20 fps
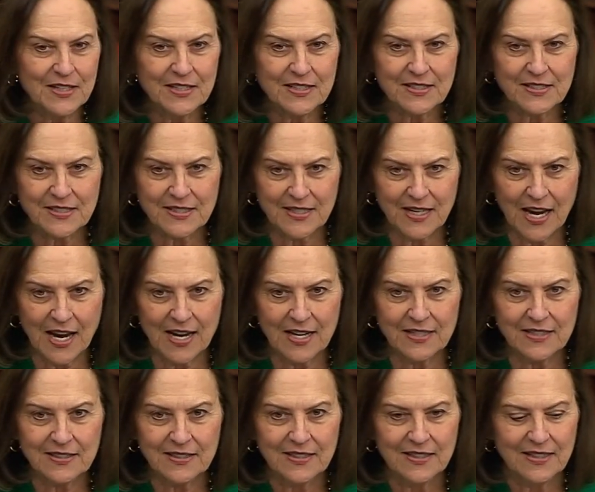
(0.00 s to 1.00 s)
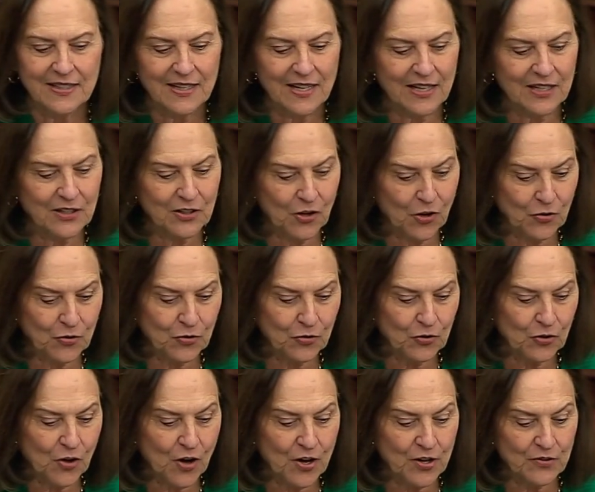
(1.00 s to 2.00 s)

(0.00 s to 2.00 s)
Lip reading: state, and local law